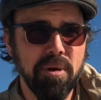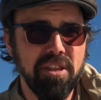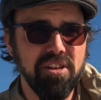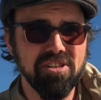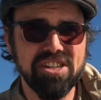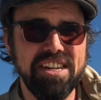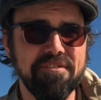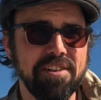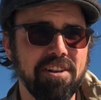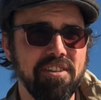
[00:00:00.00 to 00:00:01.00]
There's
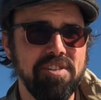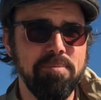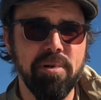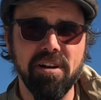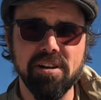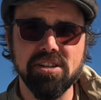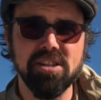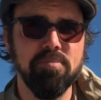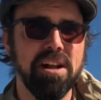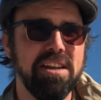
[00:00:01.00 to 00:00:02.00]
different RV parks
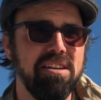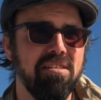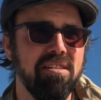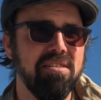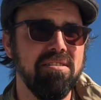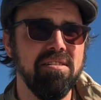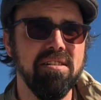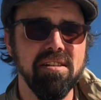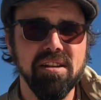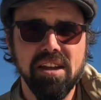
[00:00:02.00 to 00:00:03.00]
depending on,
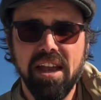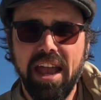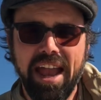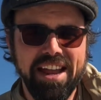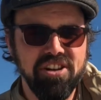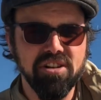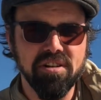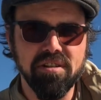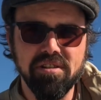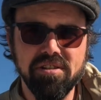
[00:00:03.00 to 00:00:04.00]
and
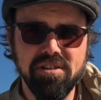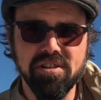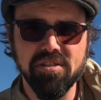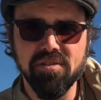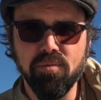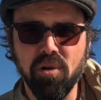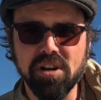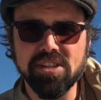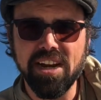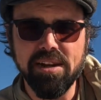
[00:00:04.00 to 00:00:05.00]
your work
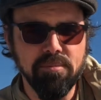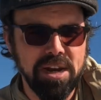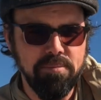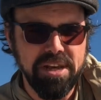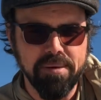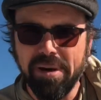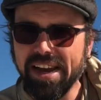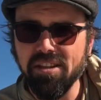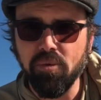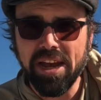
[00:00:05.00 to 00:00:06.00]
site might be a
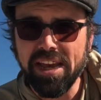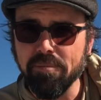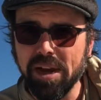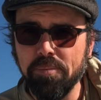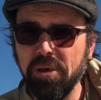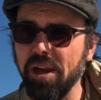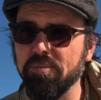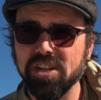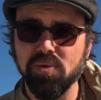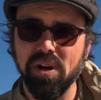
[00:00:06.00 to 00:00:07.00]
mile away, it might be up
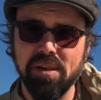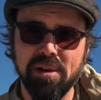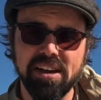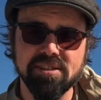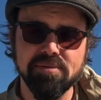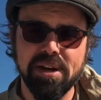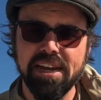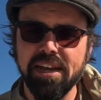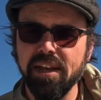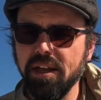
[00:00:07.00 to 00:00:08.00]
to 20 miles
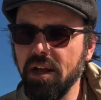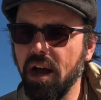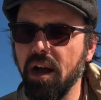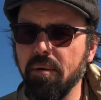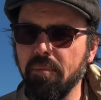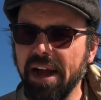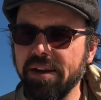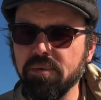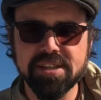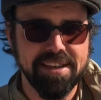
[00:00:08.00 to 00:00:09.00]
away.
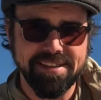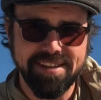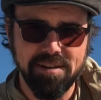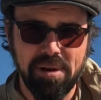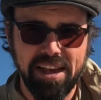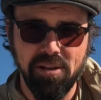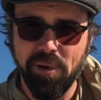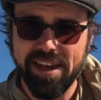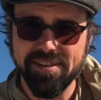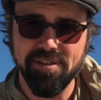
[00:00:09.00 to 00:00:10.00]
Mine was less than a mile
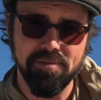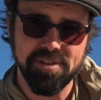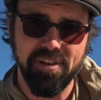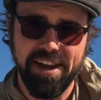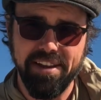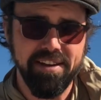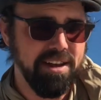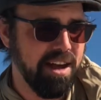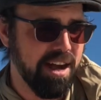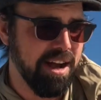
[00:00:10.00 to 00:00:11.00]
away, so it was great.
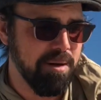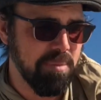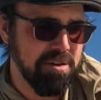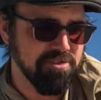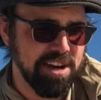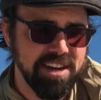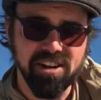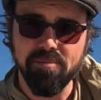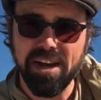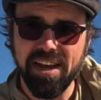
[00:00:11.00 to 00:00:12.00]
I was right
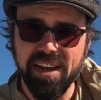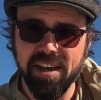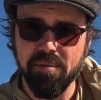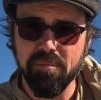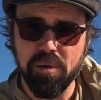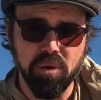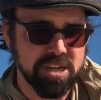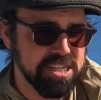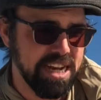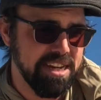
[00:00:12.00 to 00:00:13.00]
near my work
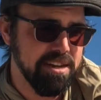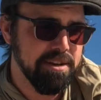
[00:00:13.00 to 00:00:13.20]
site.